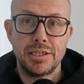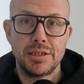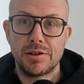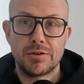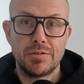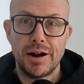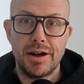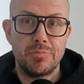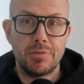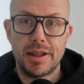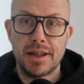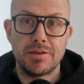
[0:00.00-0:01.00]
that are created
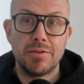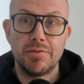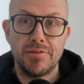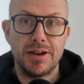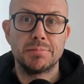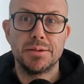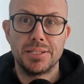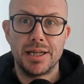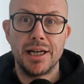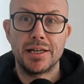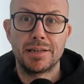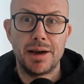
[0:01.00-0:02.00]
with other investments in
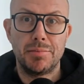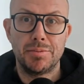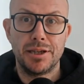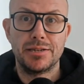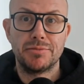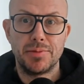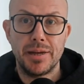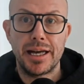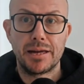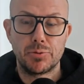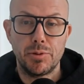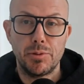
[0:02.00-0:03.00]
other companies from
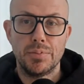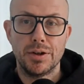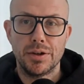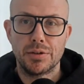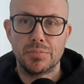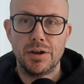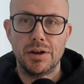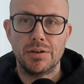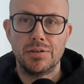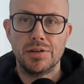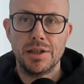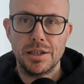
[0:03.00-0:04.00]
that group as
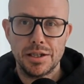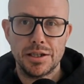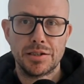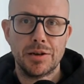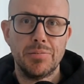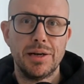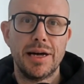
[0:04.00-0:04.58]
well. There's so many